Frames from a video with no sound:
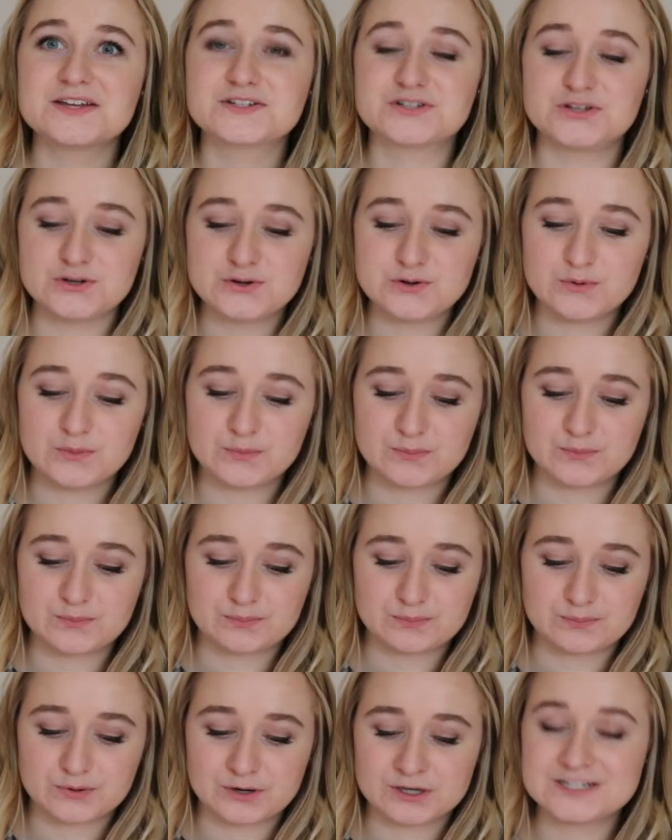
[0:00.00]
to
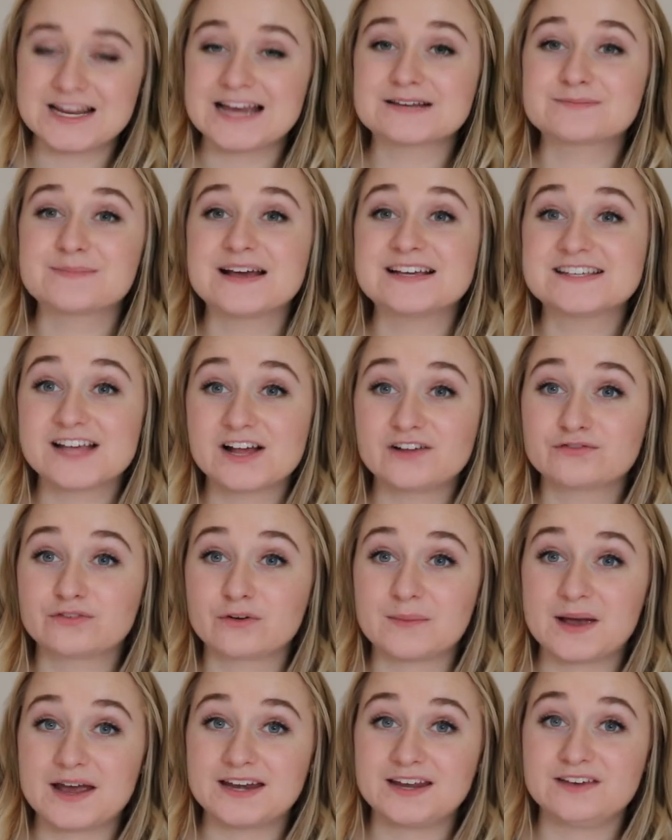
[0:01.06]
protect myself
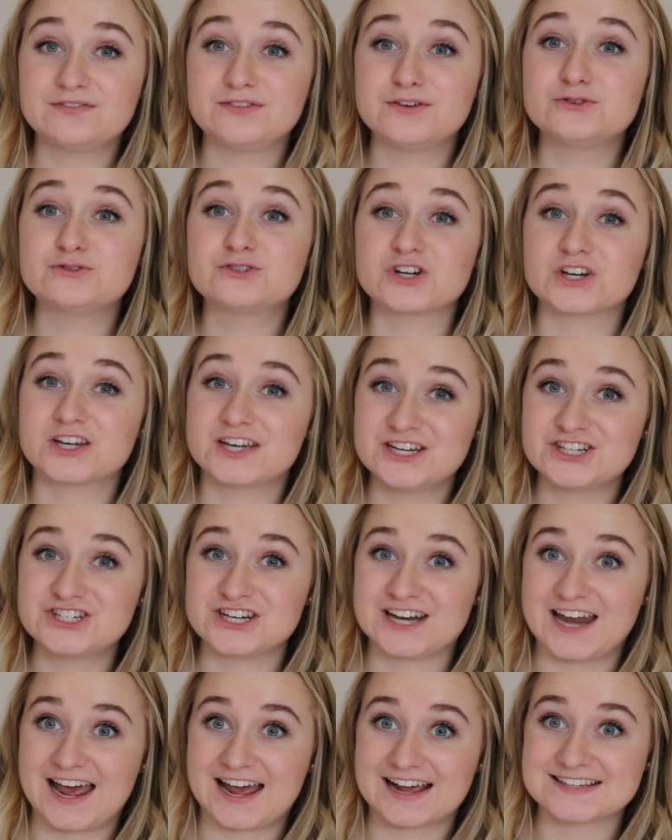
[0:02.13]
from any future
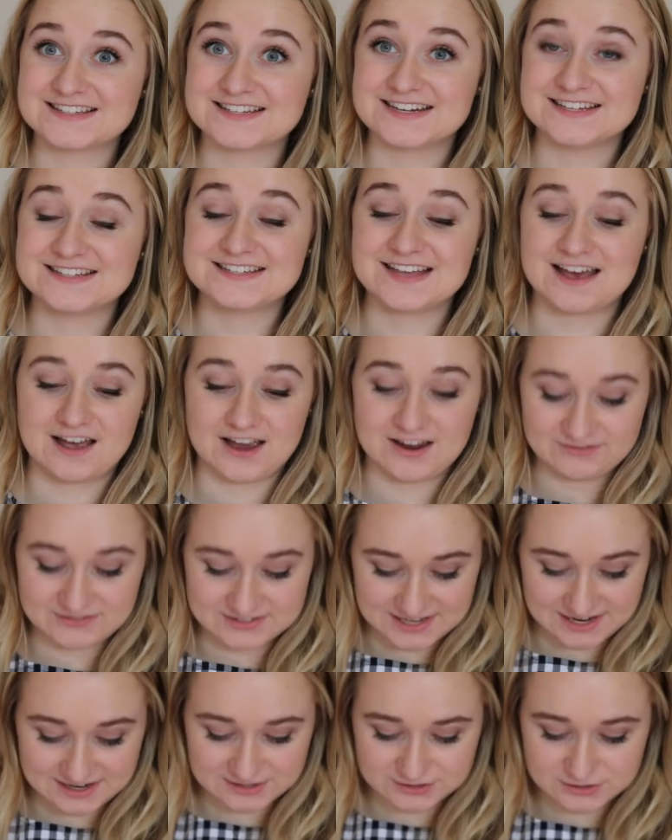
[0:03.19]
kitchen accidents, I've
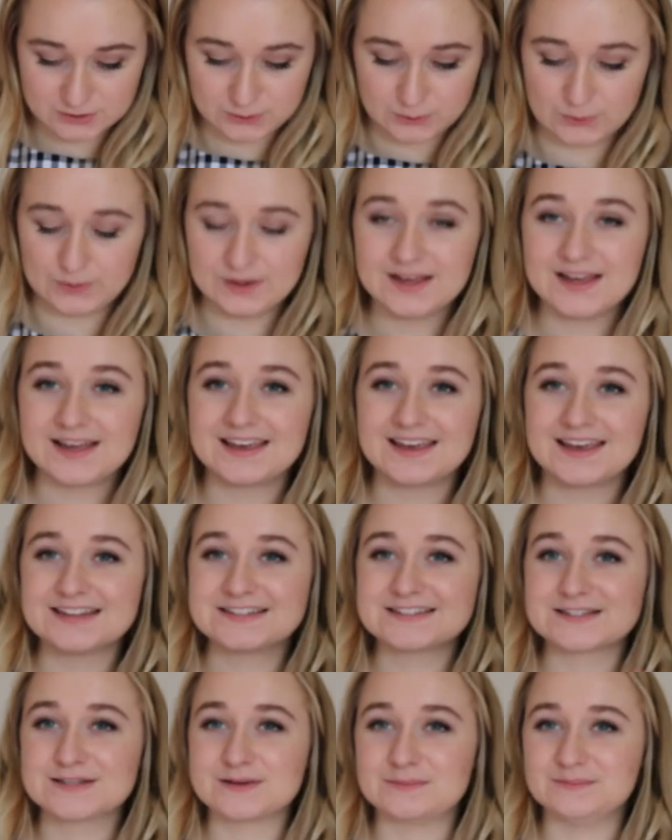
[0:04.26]
decided to
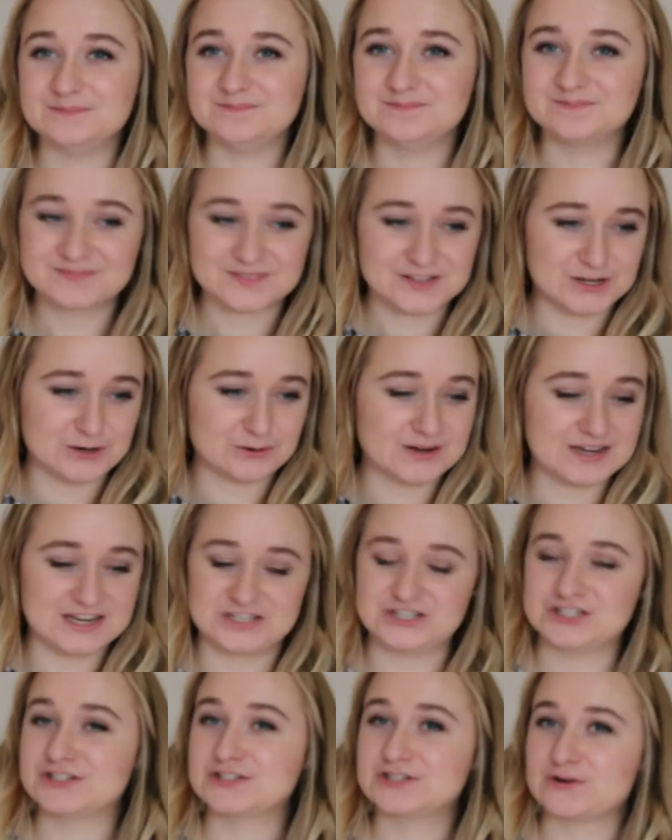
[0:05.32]
get some, you know,
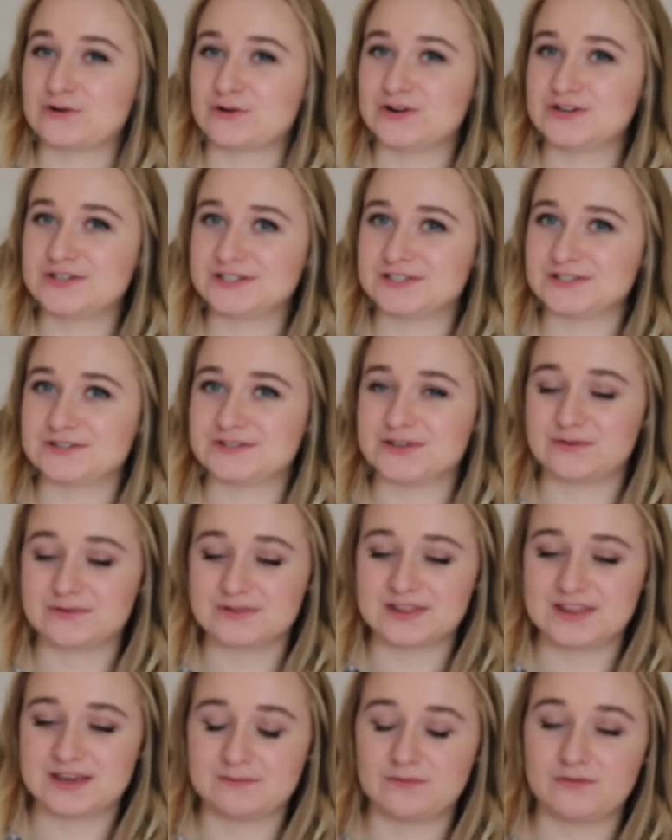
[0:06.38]
kitchen storage as you saw
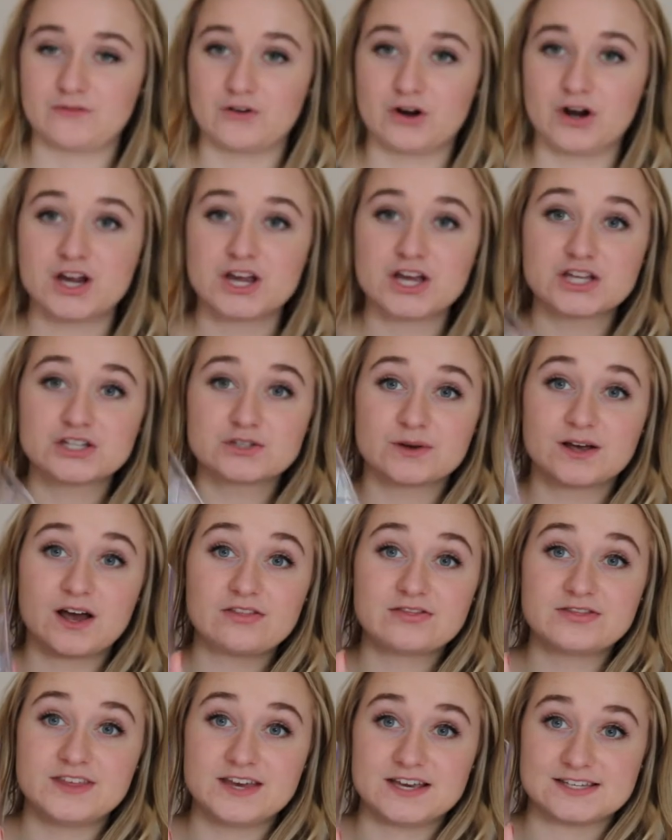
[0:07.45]
with the thing before. So I
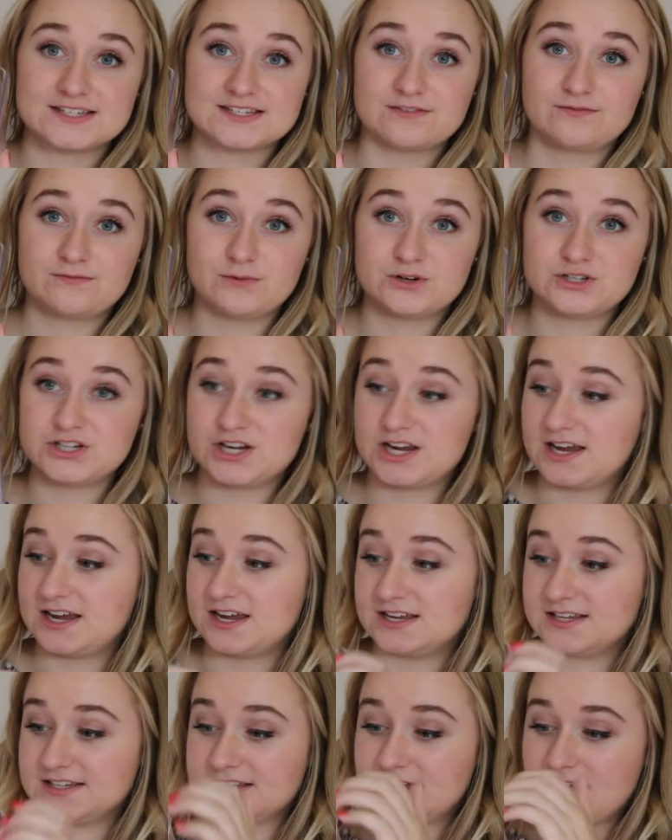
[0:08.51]
got this, which
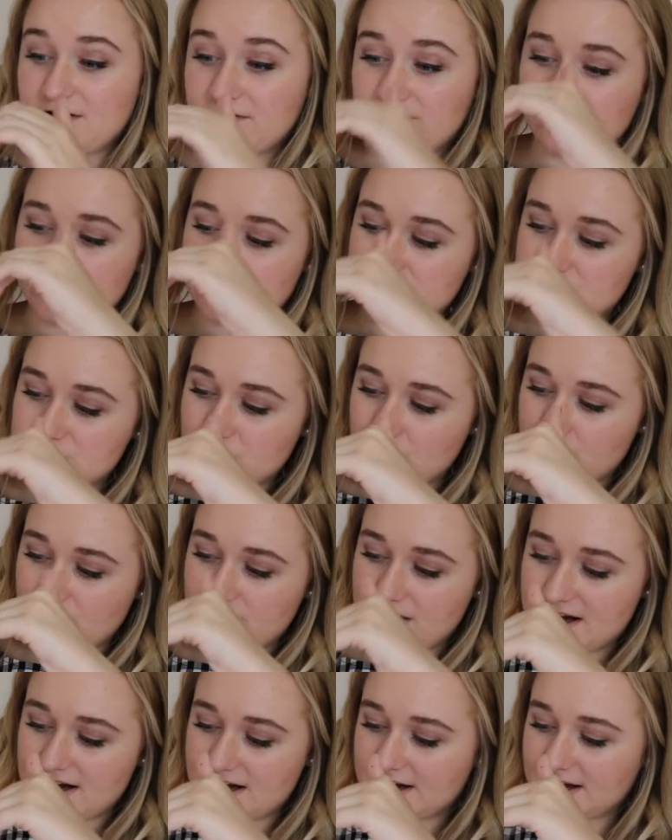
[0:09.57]
is for
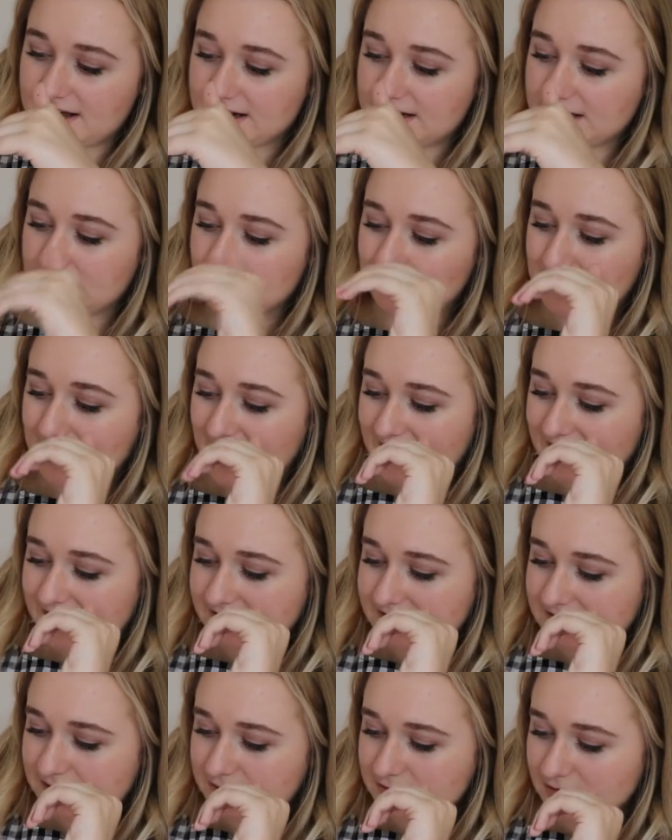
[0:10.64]
storing like little
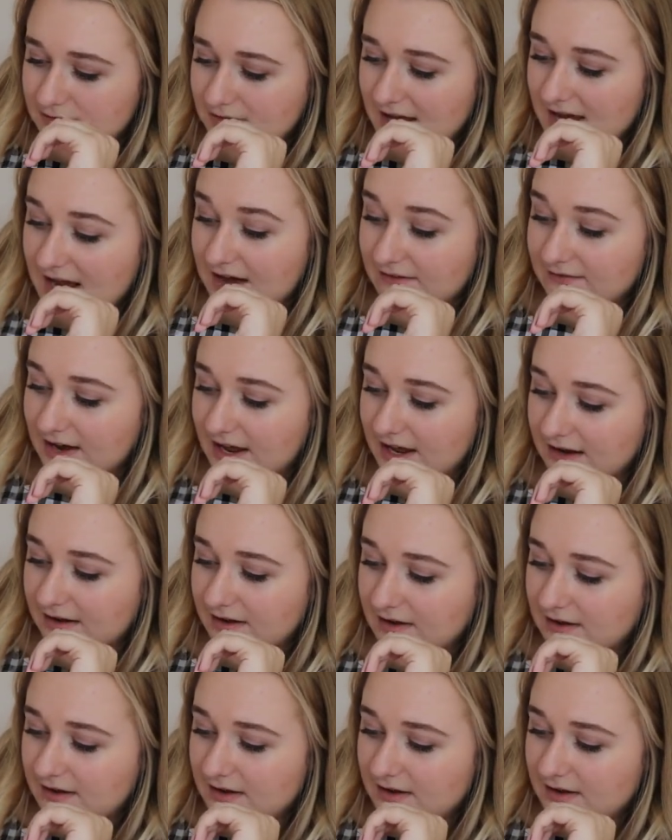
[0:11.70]
packets. So they have like